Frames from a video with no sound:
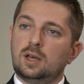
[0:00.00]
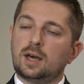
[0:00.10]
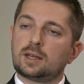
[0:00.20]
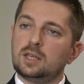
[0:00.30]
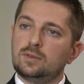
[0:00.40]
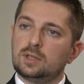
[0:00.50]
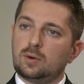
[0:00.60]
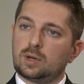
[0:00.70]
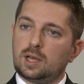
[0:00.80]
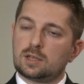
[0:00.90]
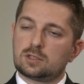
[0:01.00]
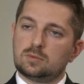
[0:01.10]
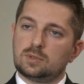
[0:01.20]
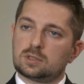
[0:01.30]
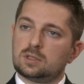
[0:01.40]
are giving our
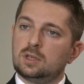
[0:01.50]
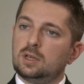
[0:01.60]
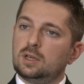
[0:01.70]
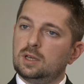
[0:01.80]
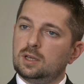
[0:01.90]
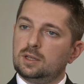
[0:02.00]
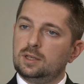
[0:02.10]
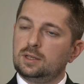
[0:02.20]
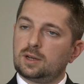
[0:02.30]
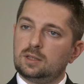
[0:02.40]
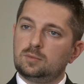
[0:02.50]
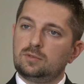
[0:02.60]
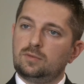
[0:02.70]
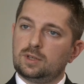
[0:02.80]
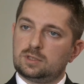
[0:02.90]
customers incredible
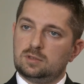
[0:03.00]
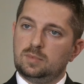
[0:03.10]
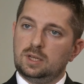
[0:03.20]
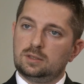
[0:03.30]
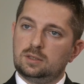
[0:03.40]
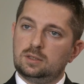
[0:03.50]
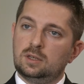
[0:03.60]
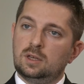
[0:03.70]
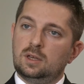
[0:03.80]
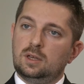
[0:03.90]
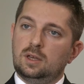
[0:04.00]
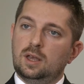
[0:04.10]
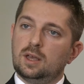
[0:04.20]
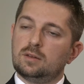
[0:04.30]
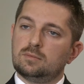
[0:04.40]
flexibility
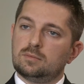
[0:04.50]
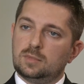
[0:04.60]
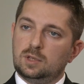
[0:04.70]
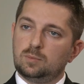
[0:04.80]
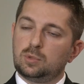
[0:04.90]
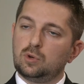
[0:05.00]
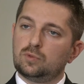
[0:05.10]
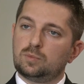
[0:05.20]
and improved